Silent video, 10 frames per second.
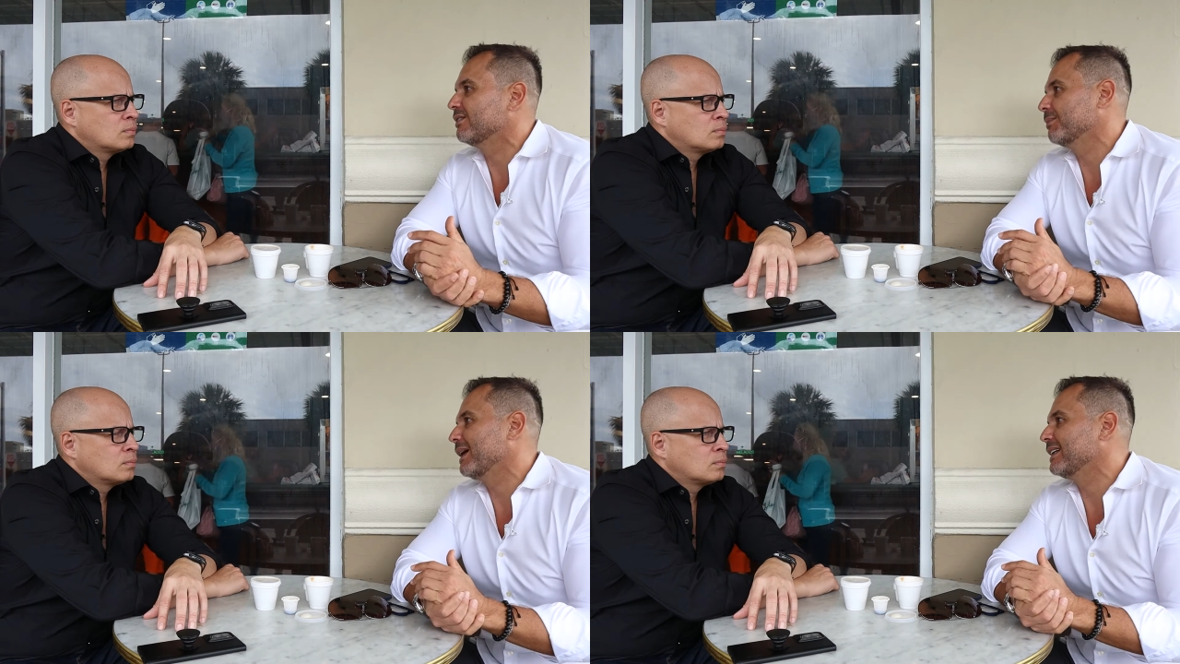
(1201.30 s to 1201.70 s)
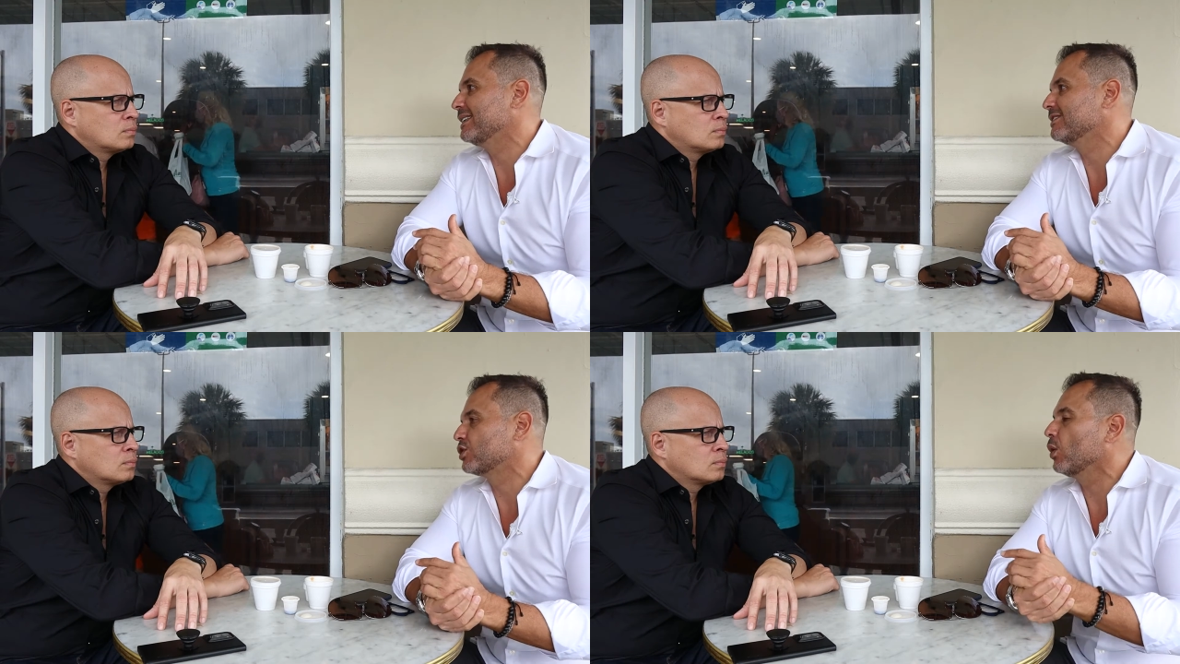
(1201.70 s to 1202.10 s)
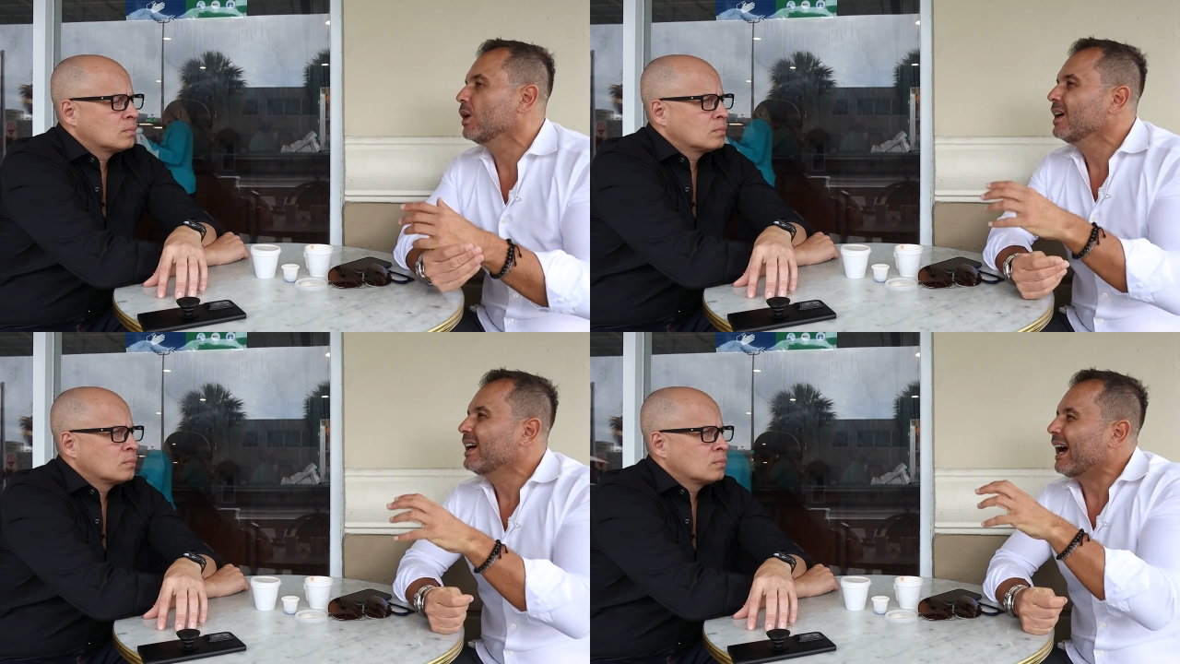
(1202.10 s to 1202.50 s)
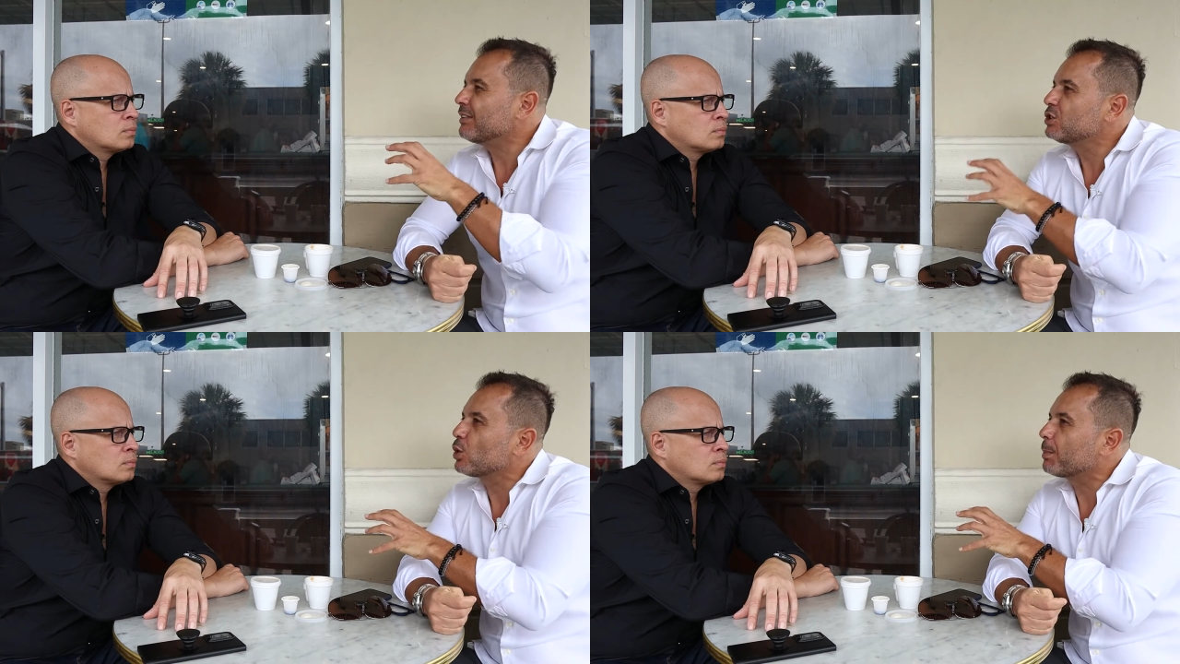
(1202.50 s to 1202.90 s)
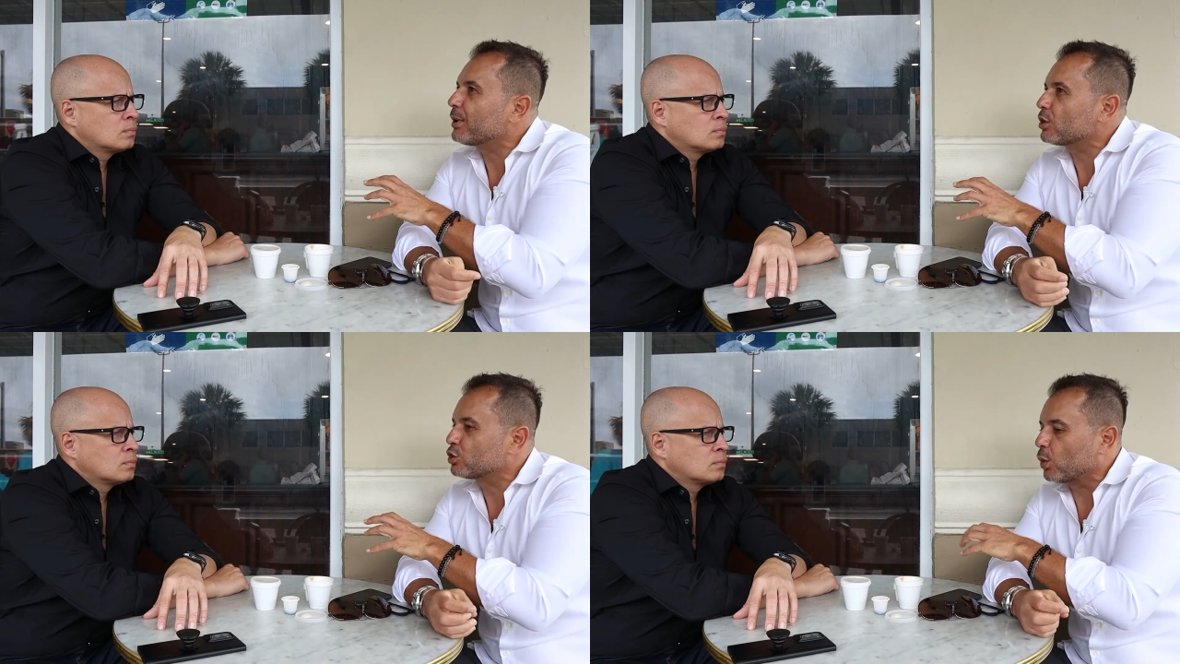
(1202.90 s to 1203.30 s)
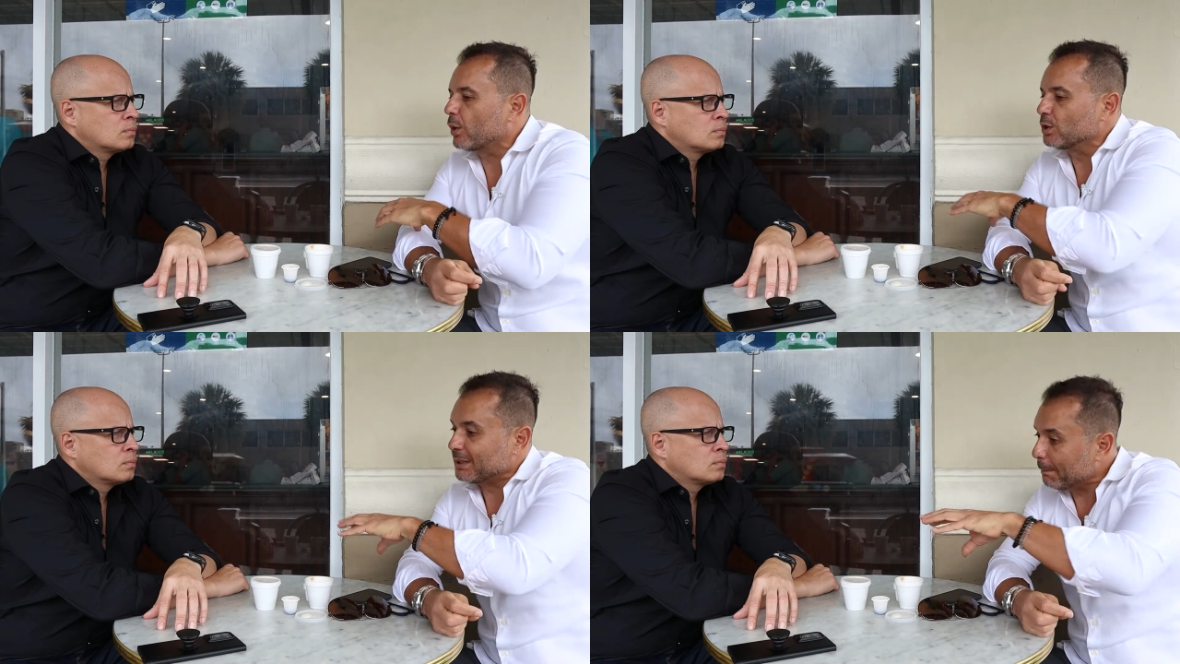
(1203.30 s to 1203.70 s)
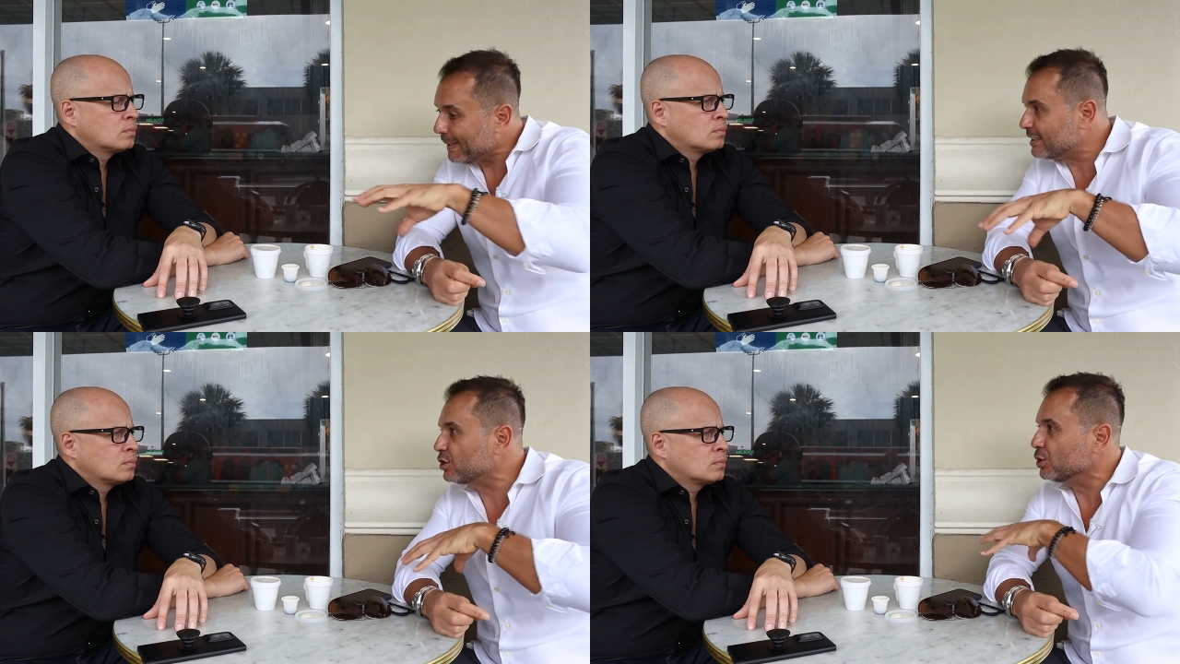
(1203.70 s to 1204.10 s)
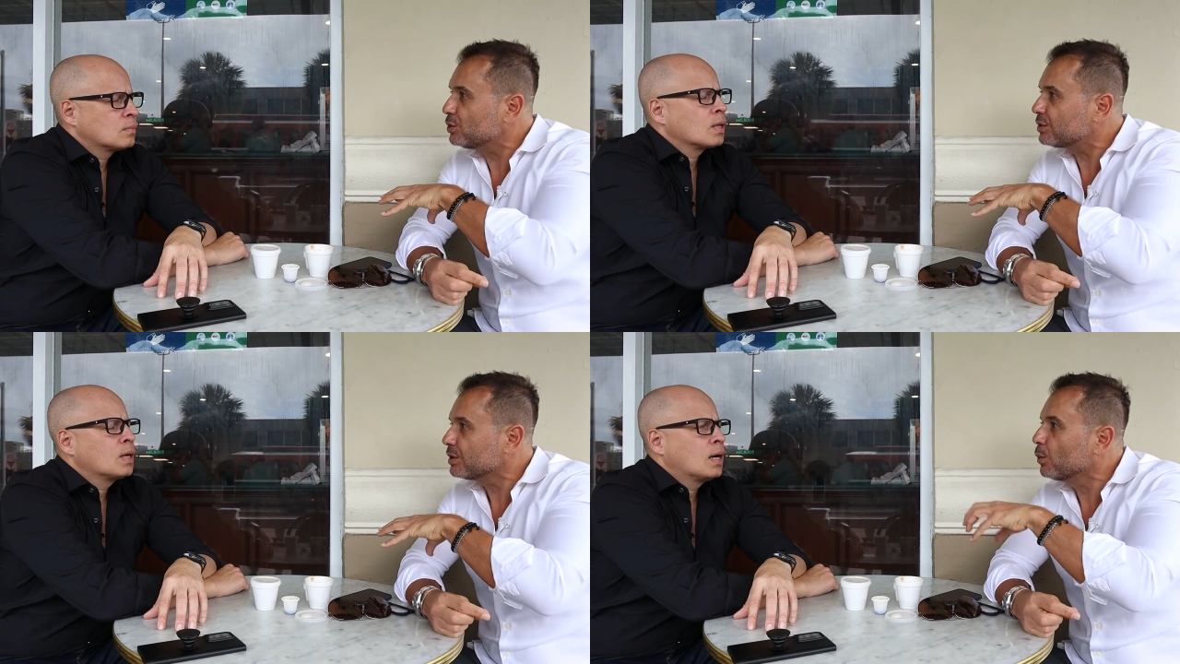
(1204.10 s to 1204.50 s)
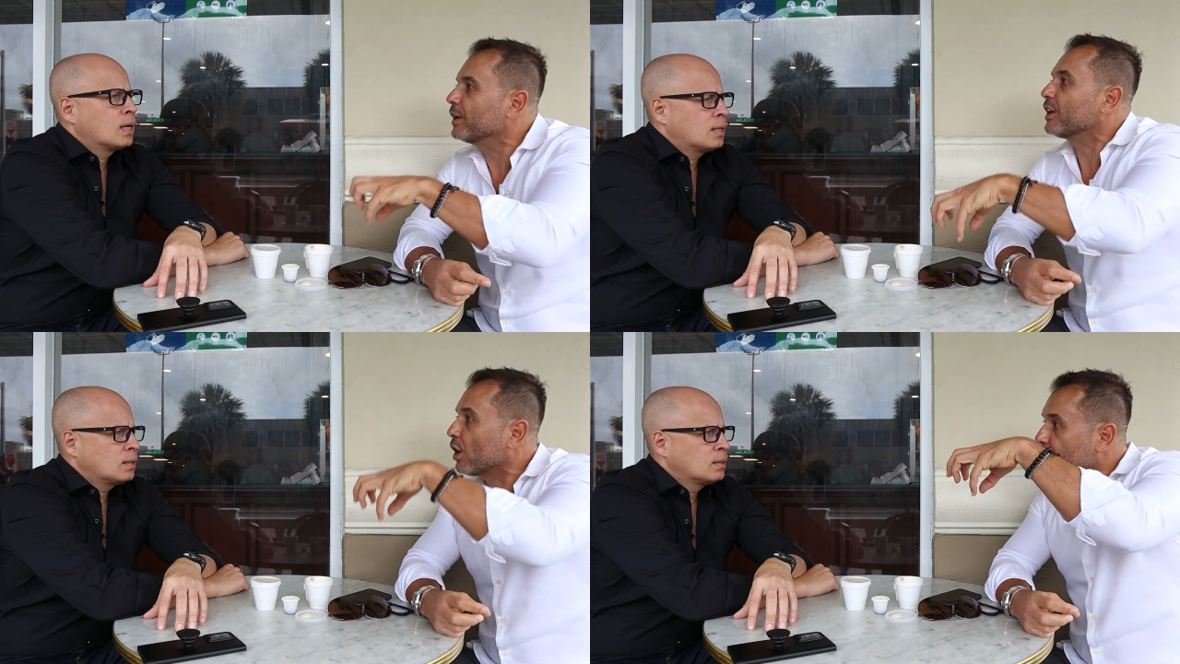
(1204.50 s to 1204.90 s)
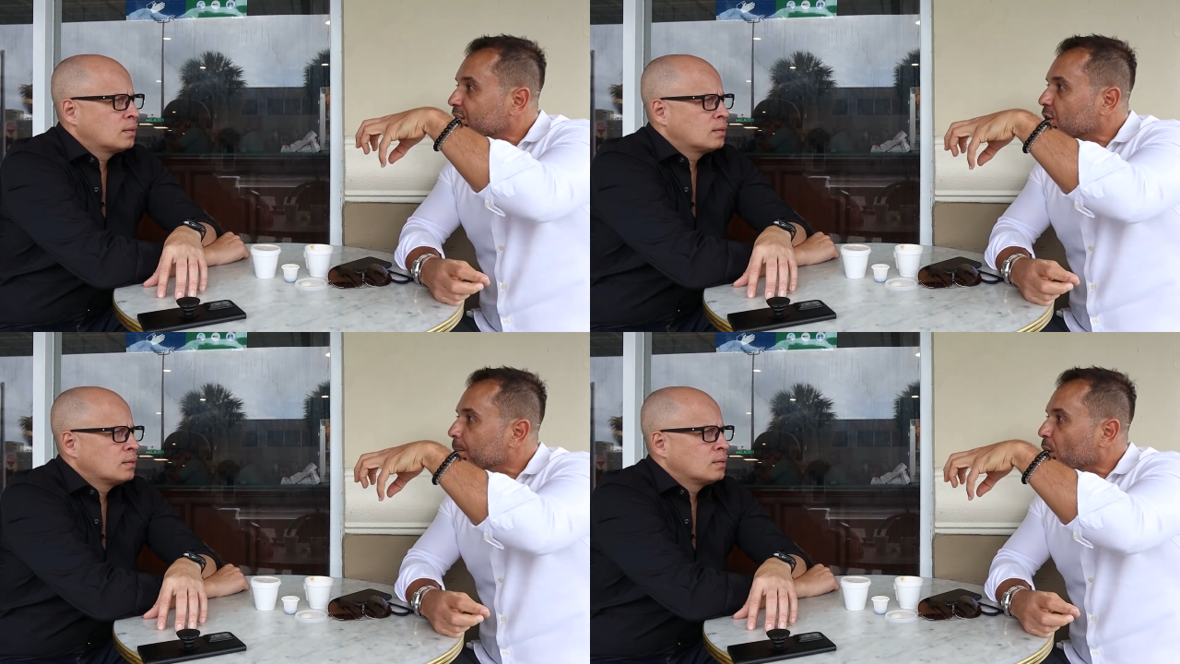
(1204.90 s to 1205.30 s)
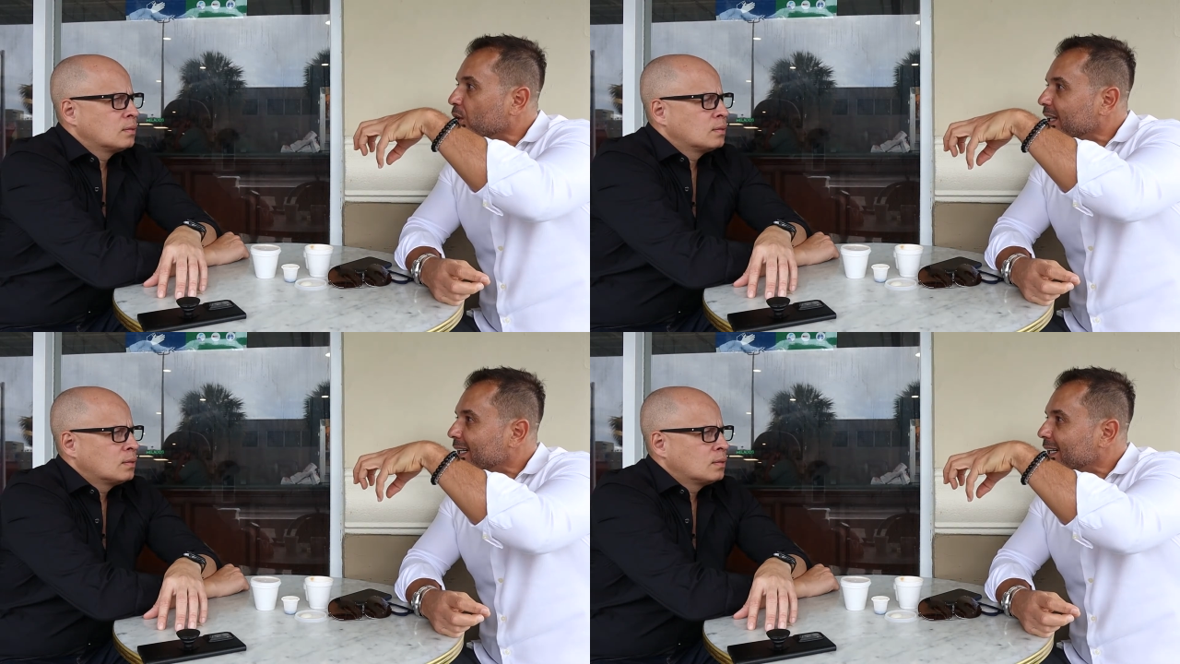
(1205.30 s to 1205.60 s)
Speaker 1: of amenities. So Aventura Park Square was a mixed use Got with it. an office component